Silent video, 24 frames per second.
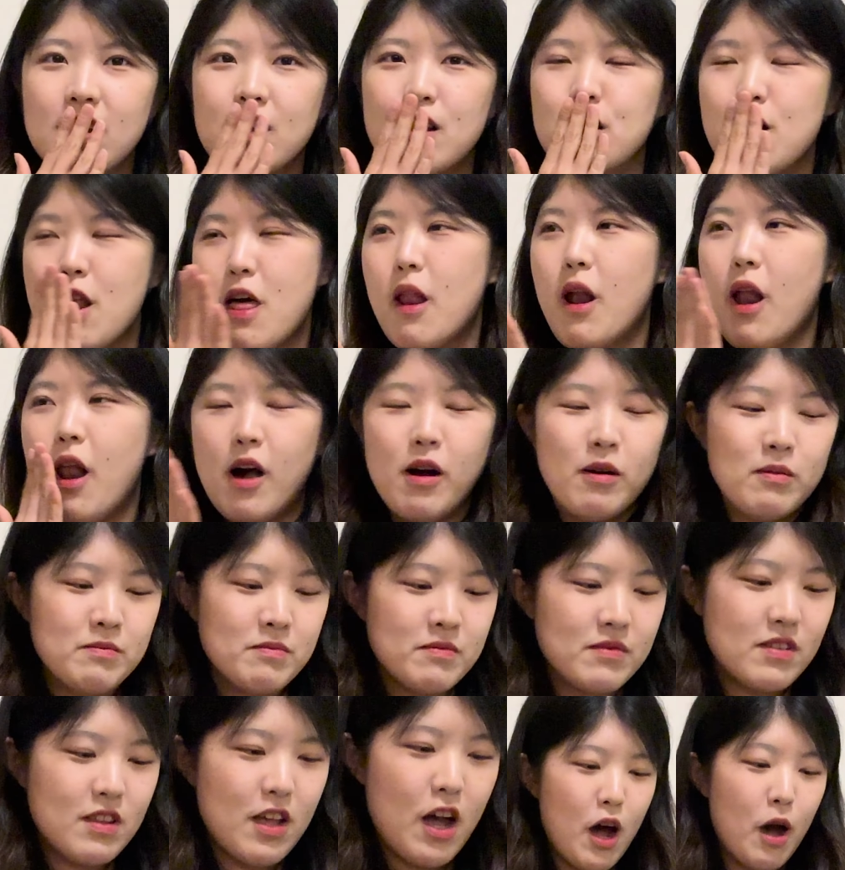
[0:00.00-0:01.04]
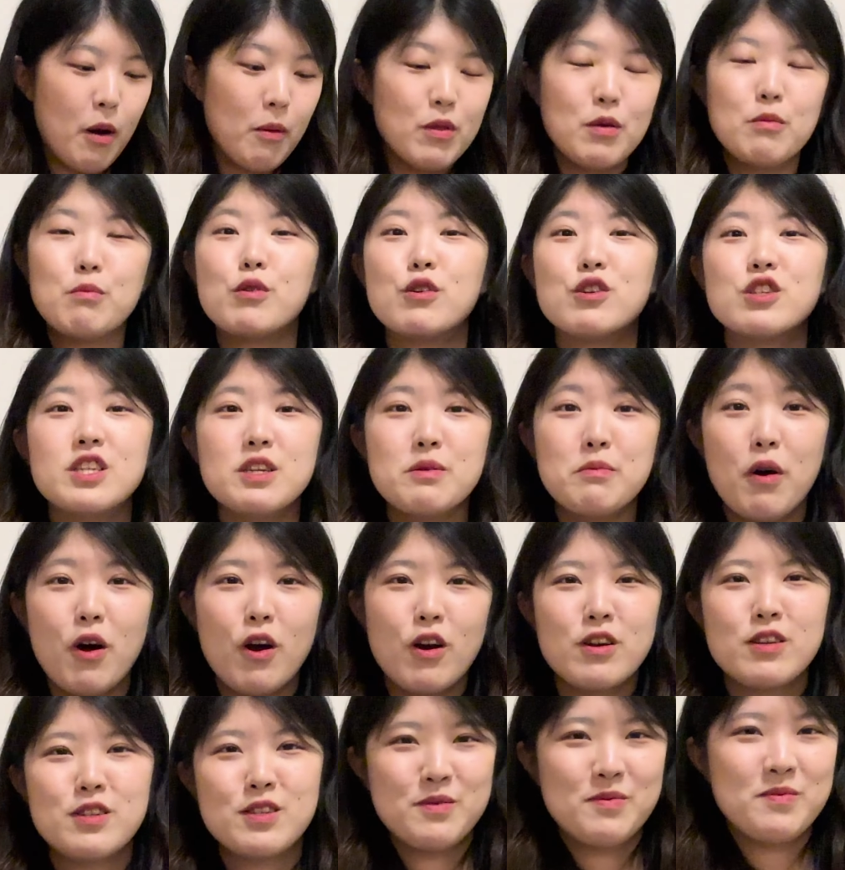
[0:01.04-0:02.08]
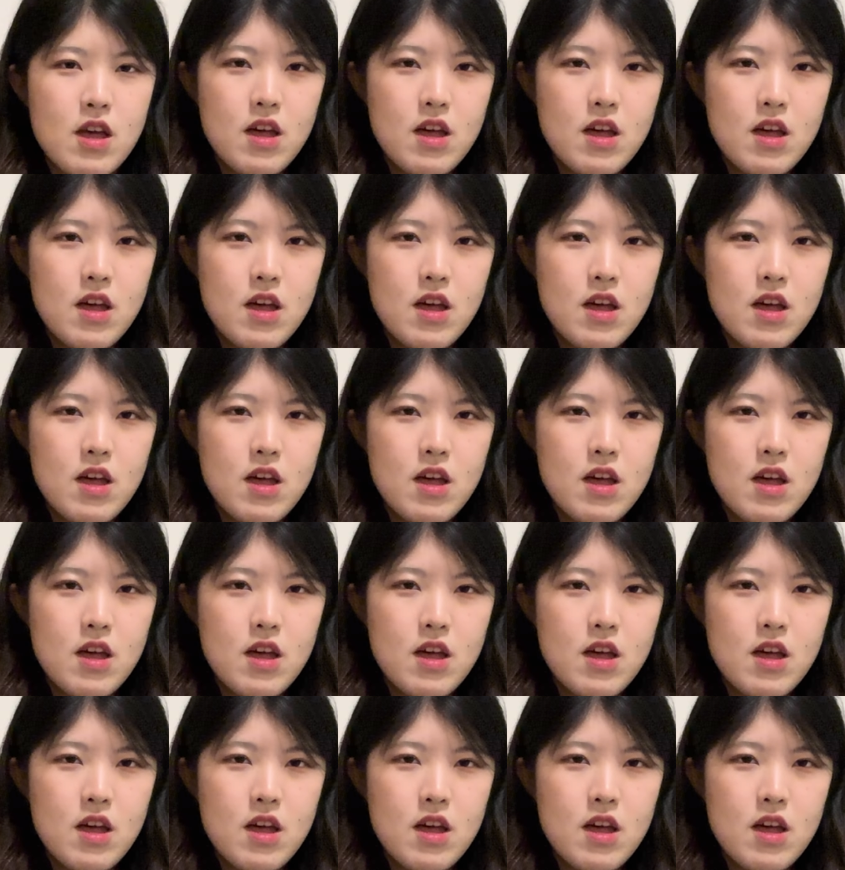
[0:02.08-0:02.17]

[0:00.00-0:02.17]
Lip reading: The protein bars.